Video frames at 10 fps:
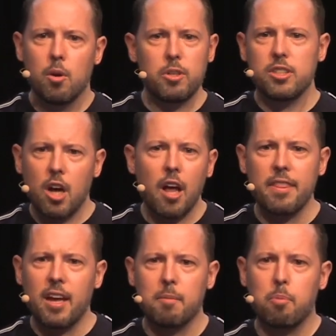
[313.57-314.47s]
was not
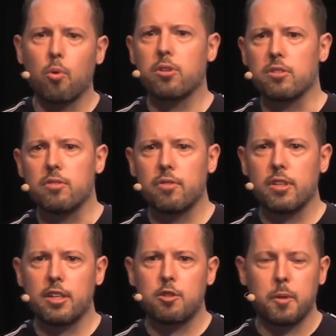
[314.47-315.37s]
that important for
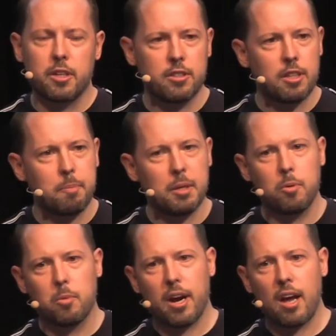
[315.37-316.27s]
the experience that
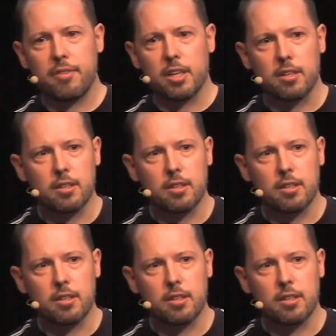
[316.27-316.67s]
people were having.